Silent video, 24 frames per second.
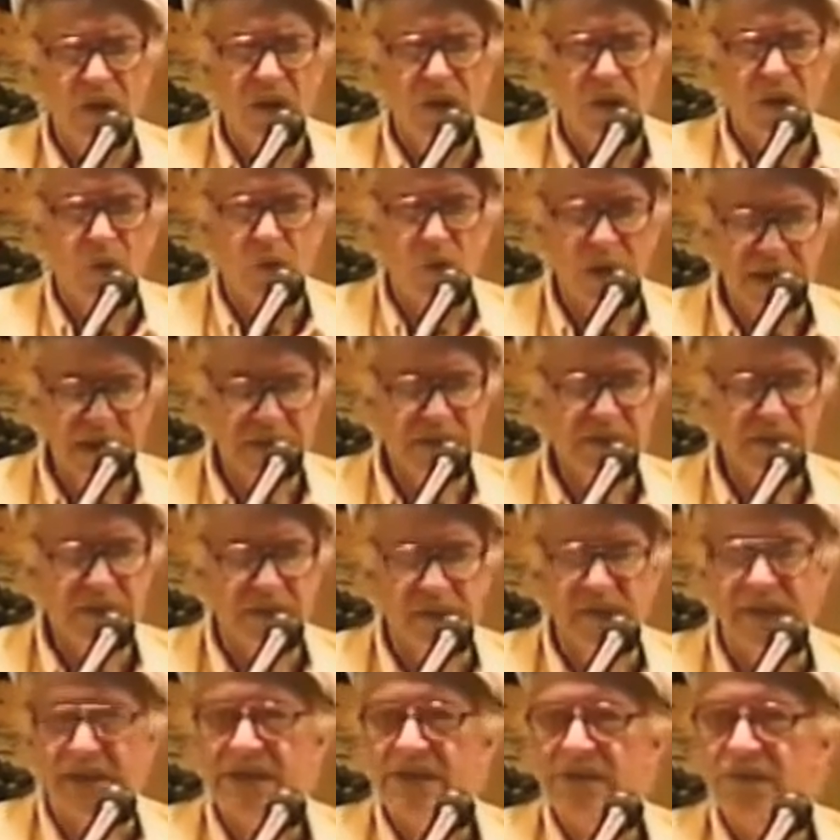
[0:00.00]
when is a
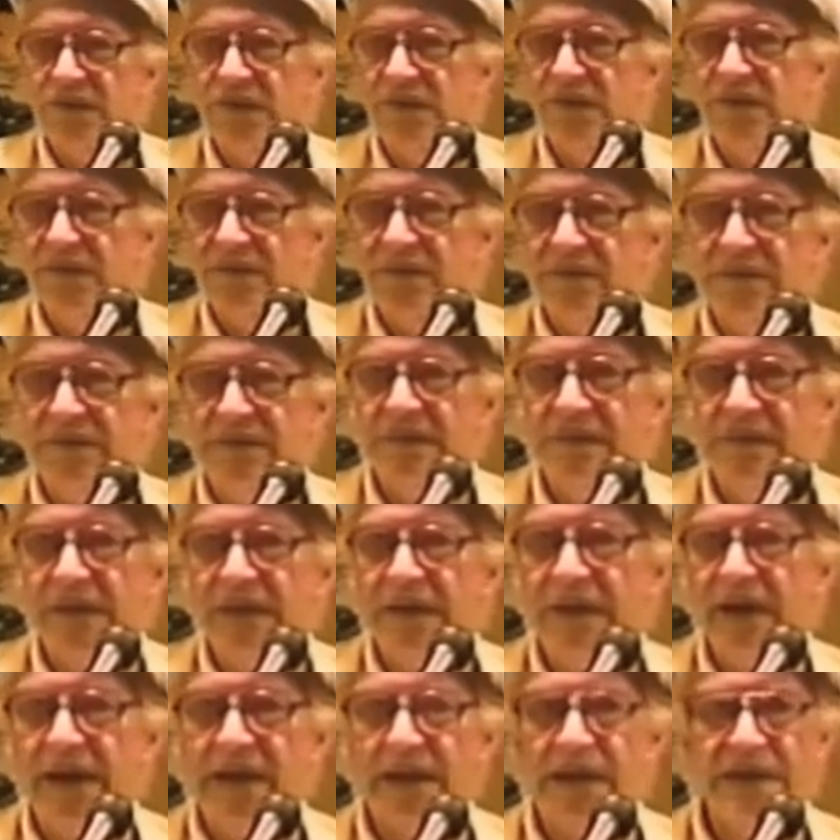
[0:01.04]
glitch?
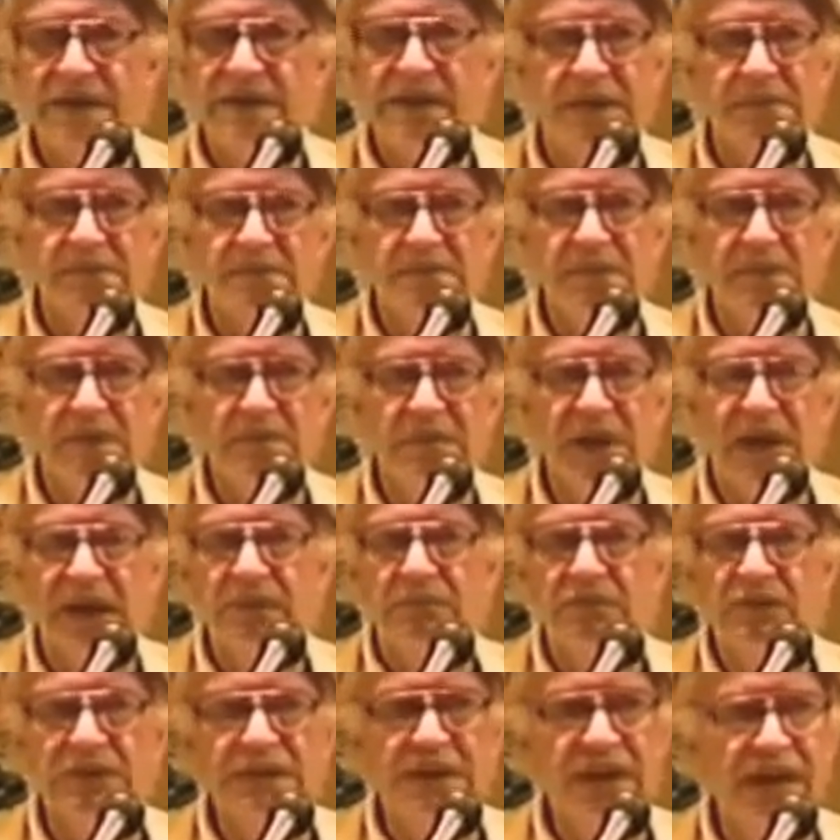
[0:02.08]
And he's got
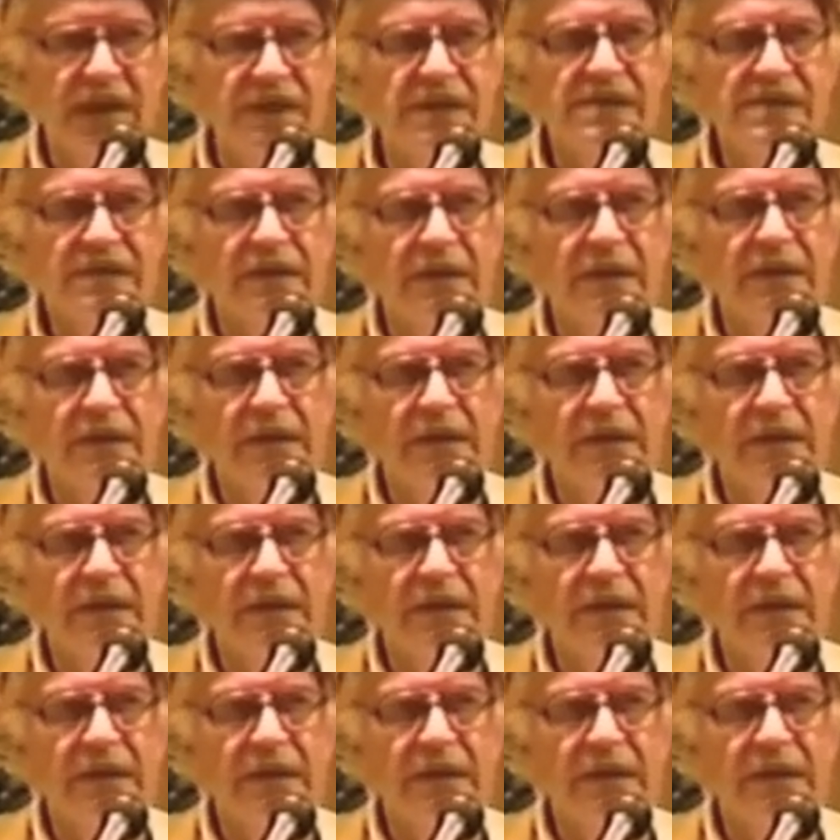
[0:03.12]
impeccable taste,